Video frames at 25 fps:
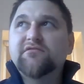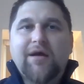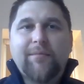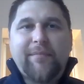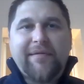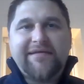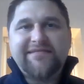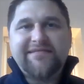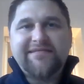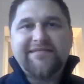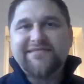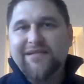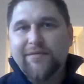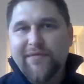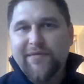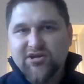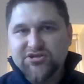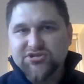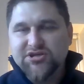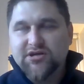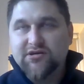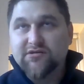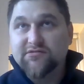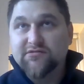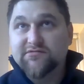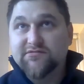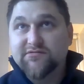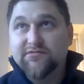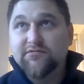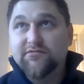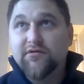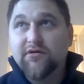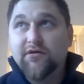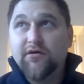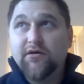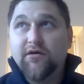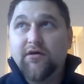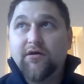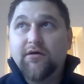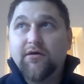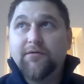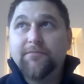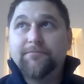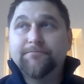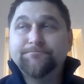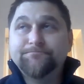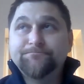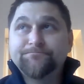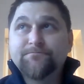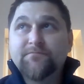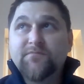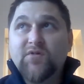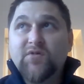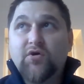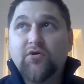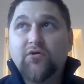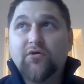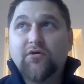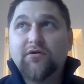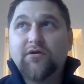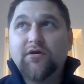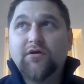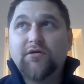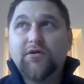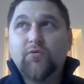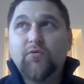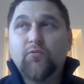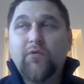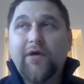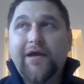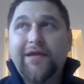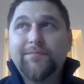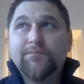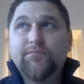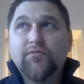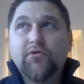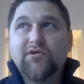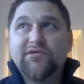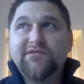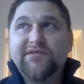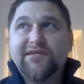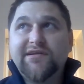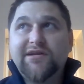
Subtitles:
I basically made a chart on a whiteboard,